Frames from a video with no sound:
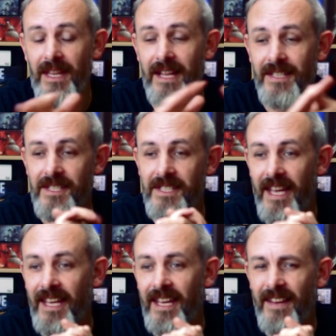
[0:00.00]
that to this
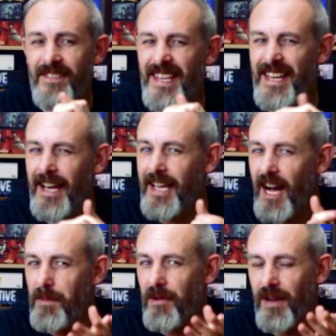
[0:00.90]
day. I've seen it
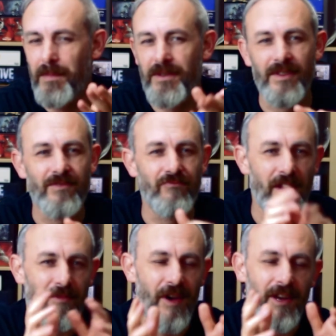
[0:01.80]
carboot a couple of times. I
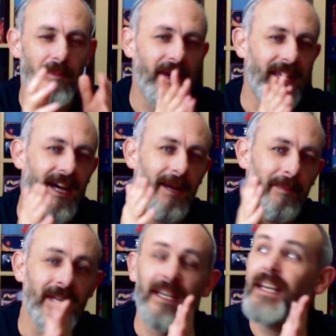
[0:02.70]
really regret not picking it up.
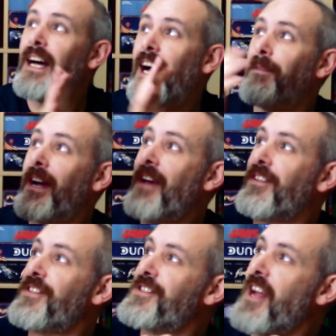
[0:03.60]
I have
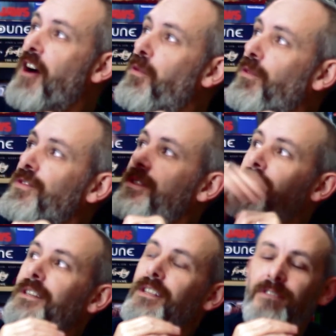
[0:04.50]
got the Star Wars
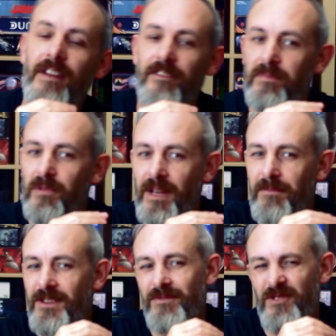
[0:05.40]
interactive board
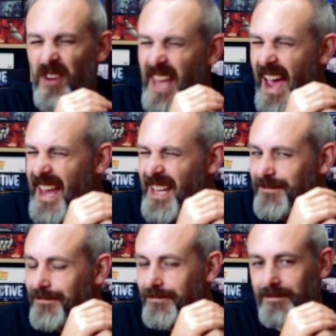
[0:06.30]
game, which was okay.
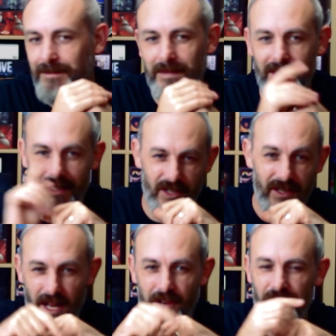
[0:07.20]
The
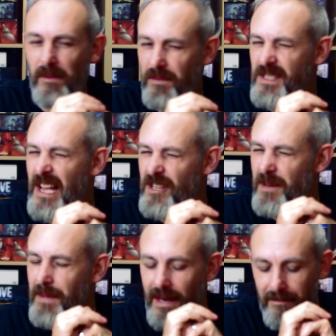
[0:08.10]
Star Trek one was
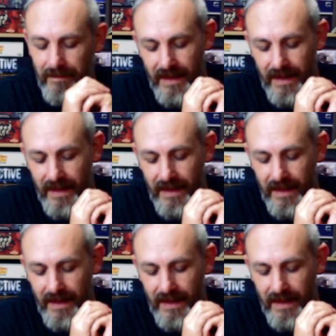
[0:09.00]
actually better.